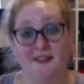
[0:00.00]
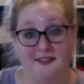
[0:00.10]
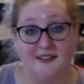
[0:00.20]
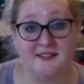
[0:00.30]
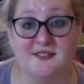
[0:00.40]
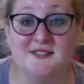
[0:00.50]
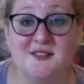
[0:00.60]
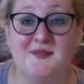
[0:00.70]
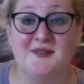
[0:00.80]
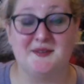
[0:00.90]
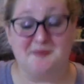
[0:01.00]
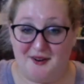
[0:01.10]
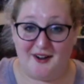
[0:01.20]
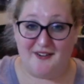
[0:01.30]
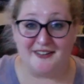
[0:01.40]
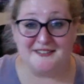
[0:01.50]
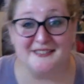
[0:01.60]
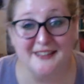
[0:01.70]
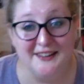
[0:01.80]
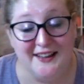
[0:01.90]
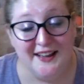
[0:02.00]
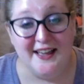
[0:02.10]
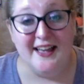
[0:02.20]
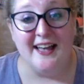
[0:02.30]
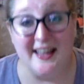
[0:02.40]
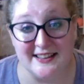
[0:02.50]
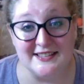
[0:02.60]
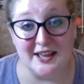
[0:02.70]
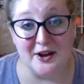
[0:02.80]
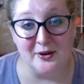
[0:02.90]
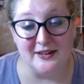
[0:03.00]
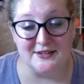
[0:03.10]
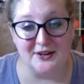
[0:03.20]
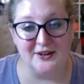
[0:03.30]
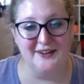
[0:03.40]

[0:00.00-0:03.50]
Things are still a work in progress, as they always are.